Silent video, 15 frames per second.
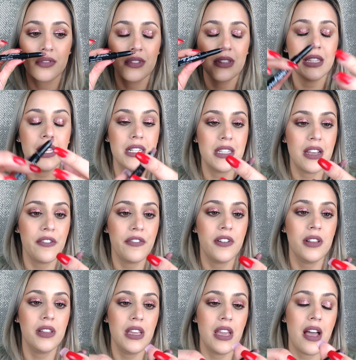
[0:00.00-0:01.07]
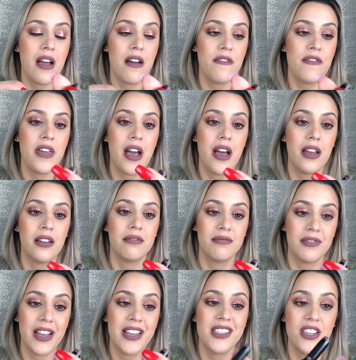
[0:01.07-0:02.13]
They definitely have that
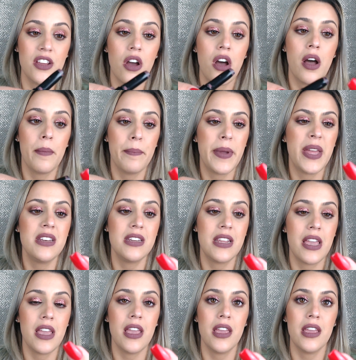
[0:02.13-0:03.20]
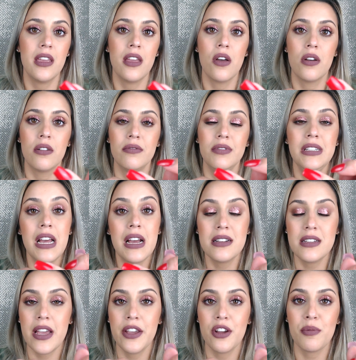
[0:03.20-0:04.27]
icy hot Bengay, not
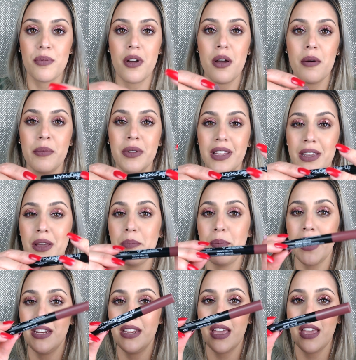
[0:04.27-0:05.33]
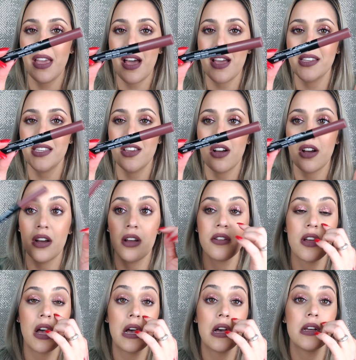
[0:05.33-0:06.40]
Tiger Balm, but like a Bengay icy
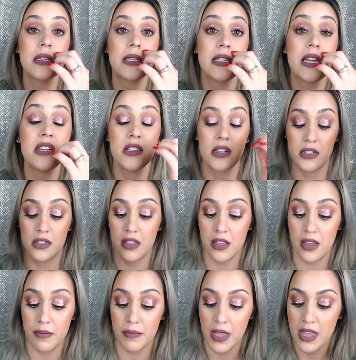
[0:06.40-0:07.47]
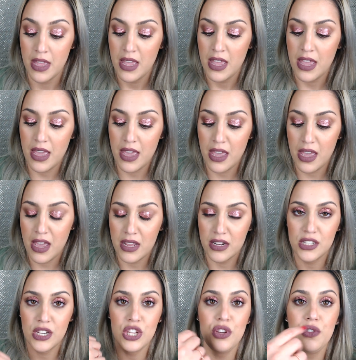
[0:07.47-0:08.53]
hot scent to them.
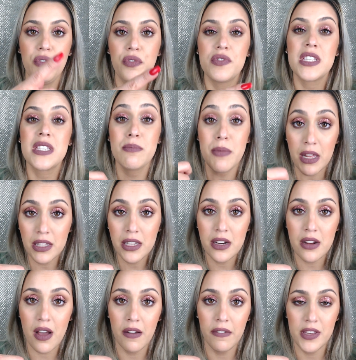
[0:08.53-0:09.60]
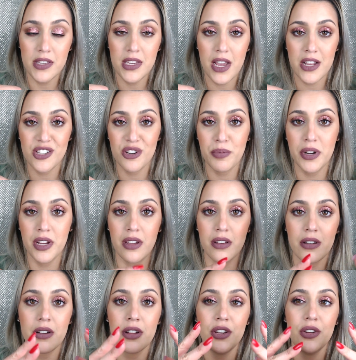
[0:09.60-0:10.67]
And you smell it obviously as you're putting it
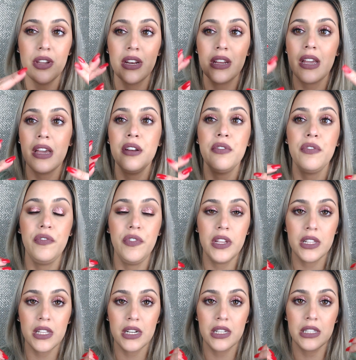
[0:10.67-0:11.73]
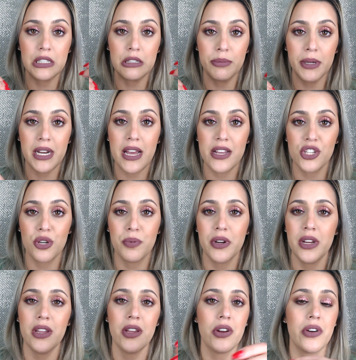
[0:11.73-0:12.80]
on. You can kind of feel it a little bit as you're
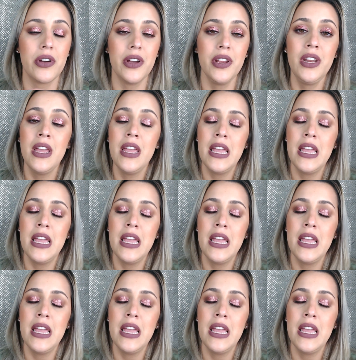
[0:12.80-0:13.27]
putting it on,